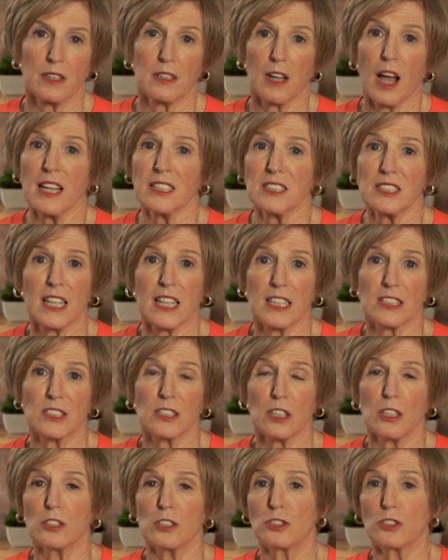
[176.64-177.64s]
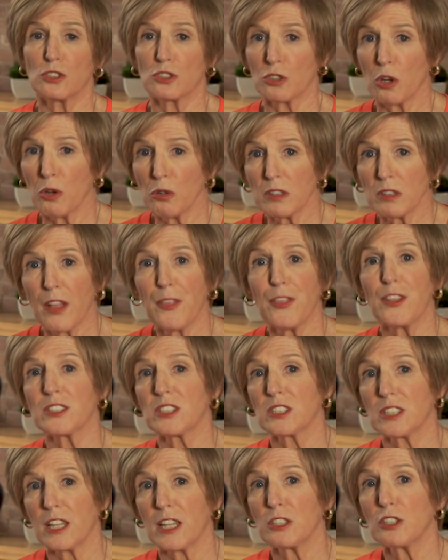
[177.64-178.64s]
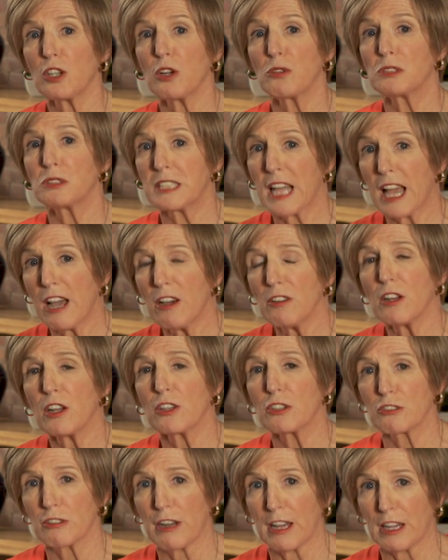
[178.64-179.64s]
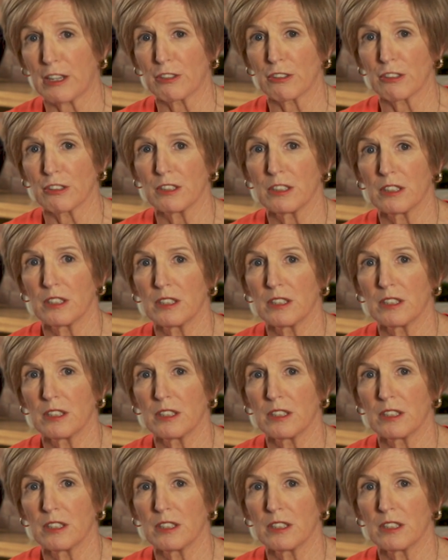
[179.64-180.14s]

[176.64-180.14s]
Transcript: God says, don't let the sun go down on your anger.